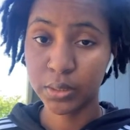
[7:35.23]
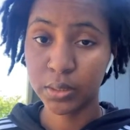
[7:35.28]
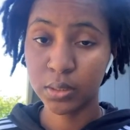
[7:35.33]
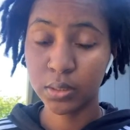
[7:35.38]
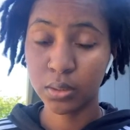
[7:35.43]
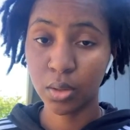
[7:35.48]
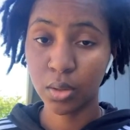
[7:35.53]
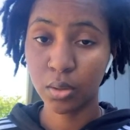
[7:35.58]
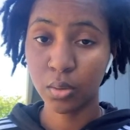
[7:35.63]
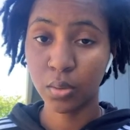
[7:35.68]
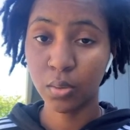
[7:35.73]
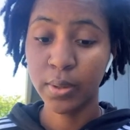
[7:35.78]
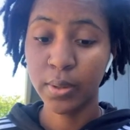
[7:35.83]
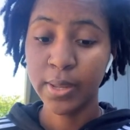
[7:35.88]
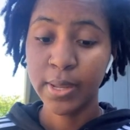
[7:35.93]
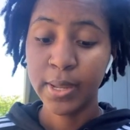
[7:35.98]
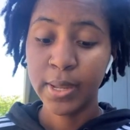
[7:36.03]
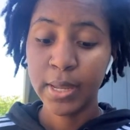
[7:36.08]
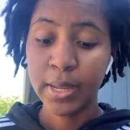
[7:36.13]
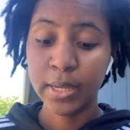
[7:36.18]
So
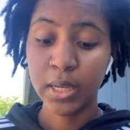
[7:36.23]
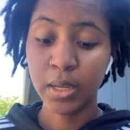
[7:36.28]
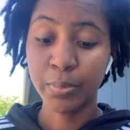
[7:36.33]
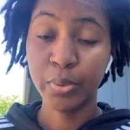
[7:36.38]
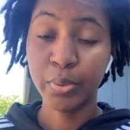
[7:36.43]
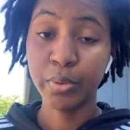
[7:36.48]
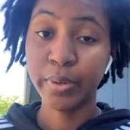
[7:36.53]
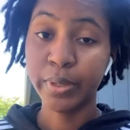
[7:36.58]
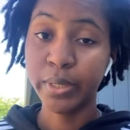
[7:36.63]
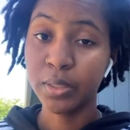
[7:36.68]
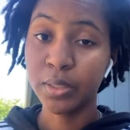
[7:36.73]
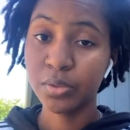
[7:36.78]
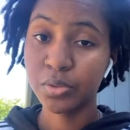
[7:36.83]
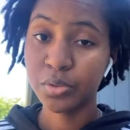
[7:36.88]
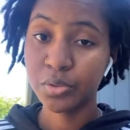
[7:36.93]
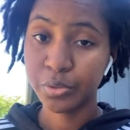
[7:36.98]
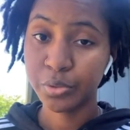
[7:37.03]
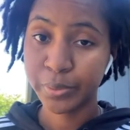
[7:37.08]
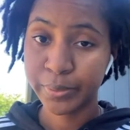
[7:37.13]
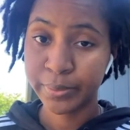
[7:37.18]
keep your ends
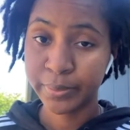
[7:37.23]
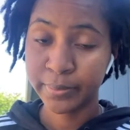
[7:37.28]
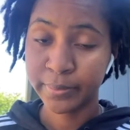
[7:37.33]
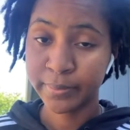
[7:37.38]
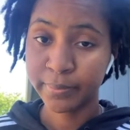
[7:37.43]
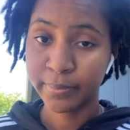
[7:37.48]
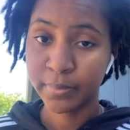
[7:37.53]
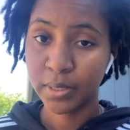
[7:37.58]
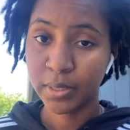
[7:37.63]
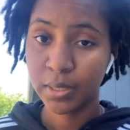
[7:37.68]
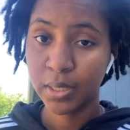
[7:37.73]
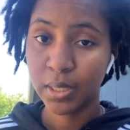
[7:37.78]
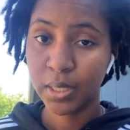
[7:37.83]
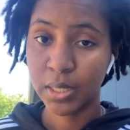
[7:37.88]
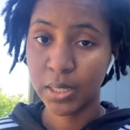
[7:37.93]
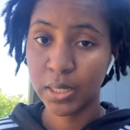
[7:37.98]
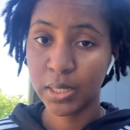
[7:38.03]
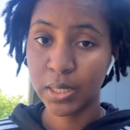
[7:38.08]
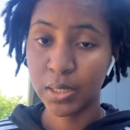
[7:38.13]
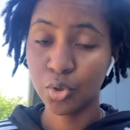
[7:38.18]
trimmed,
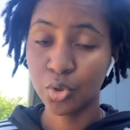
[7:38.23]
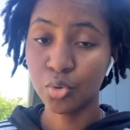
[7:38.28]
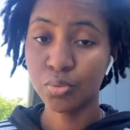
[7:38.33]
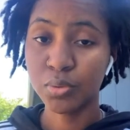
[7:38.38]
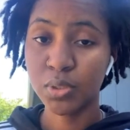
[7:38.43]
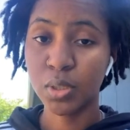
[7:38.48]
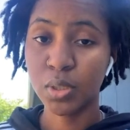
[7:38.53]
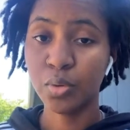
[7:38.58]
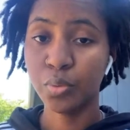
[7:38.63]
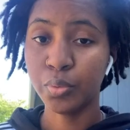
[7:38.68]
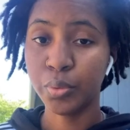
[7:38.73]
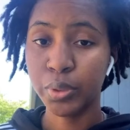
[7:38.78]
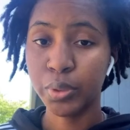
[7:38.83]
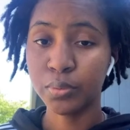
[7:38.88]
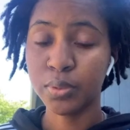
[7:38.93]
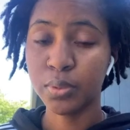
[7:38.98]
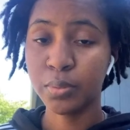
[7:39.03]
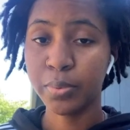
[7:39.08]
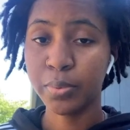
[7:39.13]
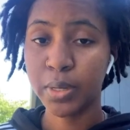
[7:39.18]
and using oils
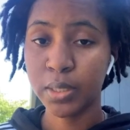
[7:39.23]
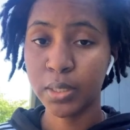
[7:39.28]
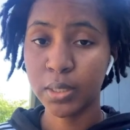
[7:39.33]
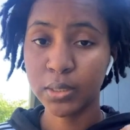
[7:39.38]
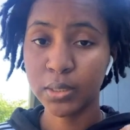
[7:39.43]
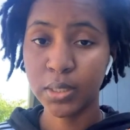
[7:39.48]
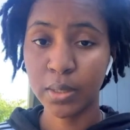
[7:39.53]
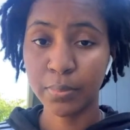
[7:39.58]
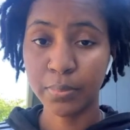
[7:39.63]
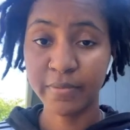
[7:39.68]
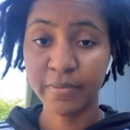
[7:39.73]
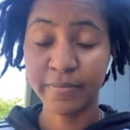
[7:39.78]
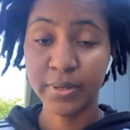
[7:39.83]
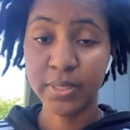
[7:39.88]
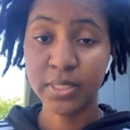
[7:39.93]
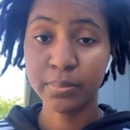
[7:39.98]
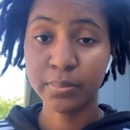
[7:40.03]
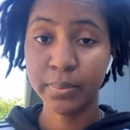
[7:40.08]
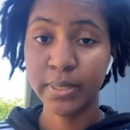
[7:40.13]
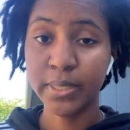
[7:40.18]
and products that prevent
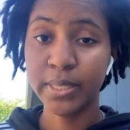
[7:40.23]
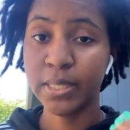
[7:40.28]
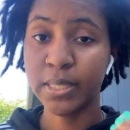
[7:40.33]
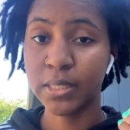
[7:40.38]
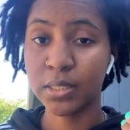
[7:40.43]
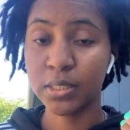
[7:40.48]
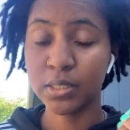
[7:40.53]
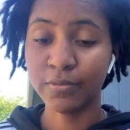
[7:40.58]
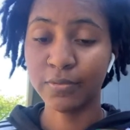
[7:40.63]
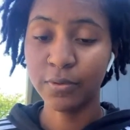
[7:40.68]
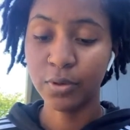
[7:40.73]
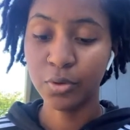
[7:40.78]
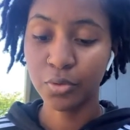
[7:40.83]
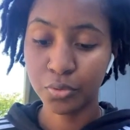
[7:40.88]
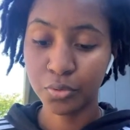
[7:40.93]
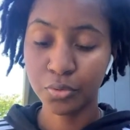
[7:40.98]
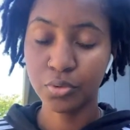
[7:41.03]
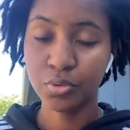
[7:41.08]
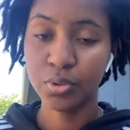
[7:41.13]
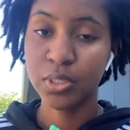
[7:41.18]
split ends is very
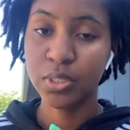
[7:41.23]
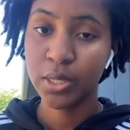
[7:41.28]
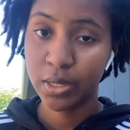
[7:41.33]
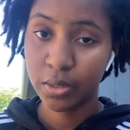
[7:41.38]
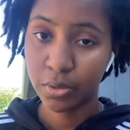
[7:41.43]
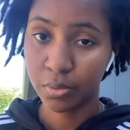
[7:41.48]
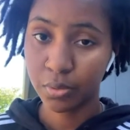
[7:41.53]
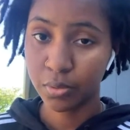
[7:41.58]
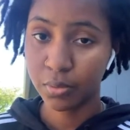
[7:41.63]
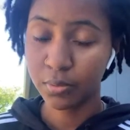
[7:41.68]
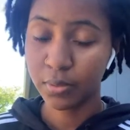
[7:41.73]
crucial to hair growth.